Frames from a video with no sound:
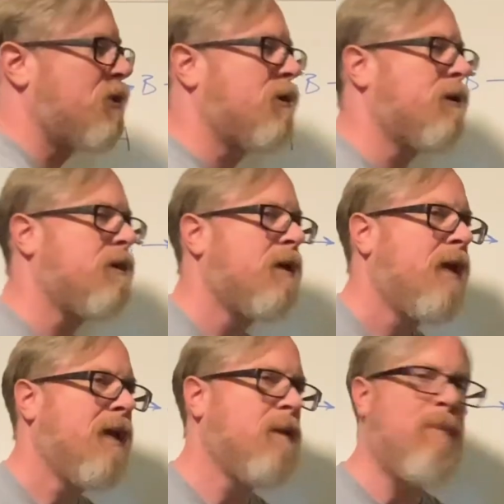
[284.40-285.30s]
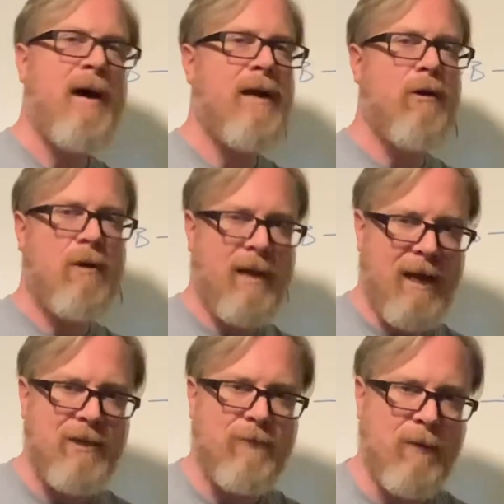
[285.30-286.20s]
learned in bio
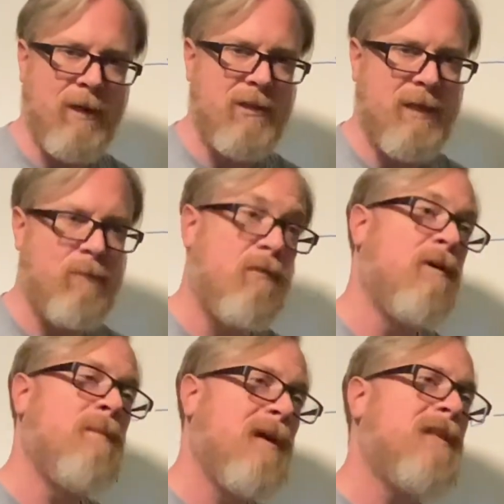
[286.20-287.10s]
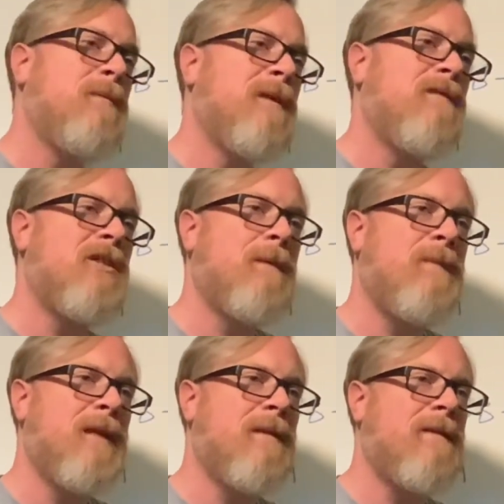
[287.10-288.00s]
class, for example, reminds me of
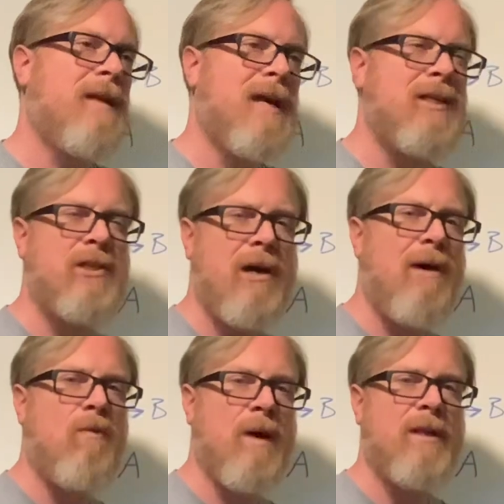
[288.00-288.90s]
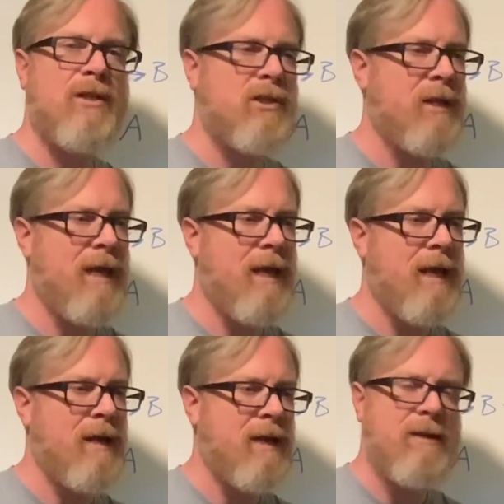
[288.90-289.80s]
something that I saw once
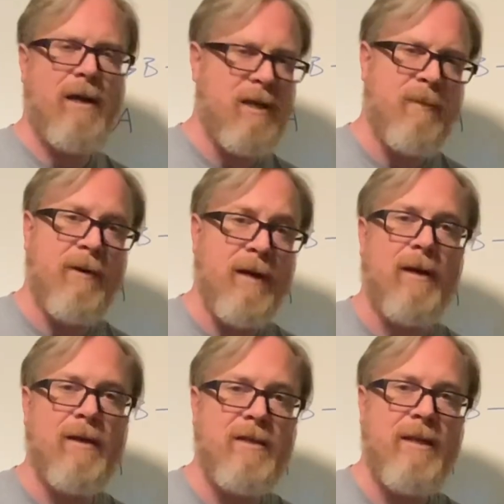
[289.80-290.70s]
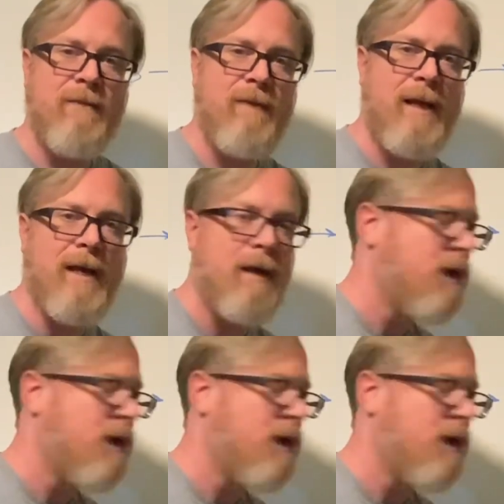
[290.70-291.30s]
in a documentary on TV.